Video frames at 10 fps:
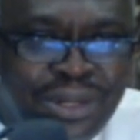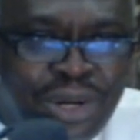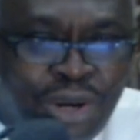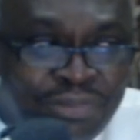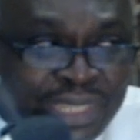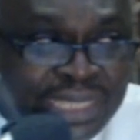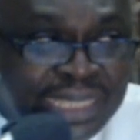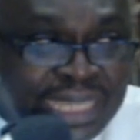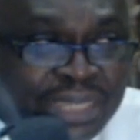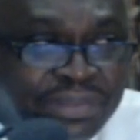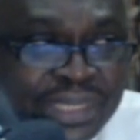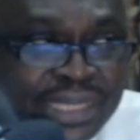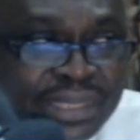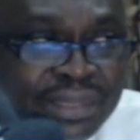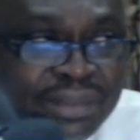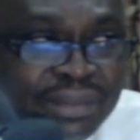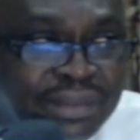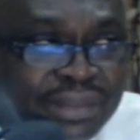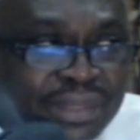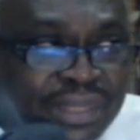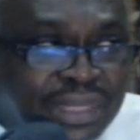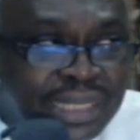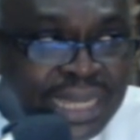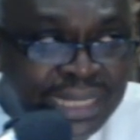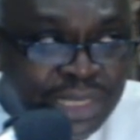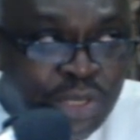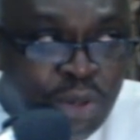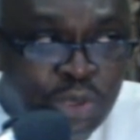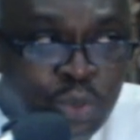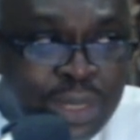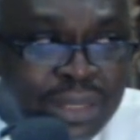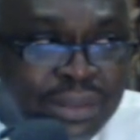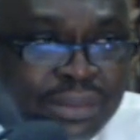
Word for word: of this gift that is God's will